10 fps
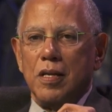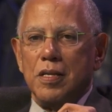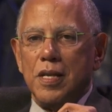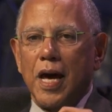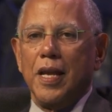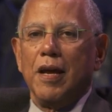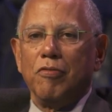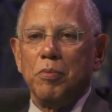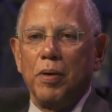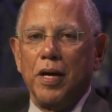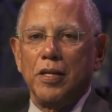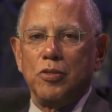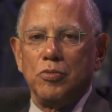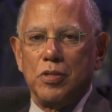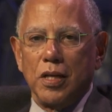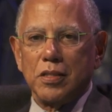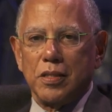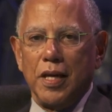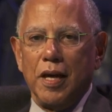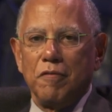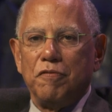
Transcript: not everybody who does that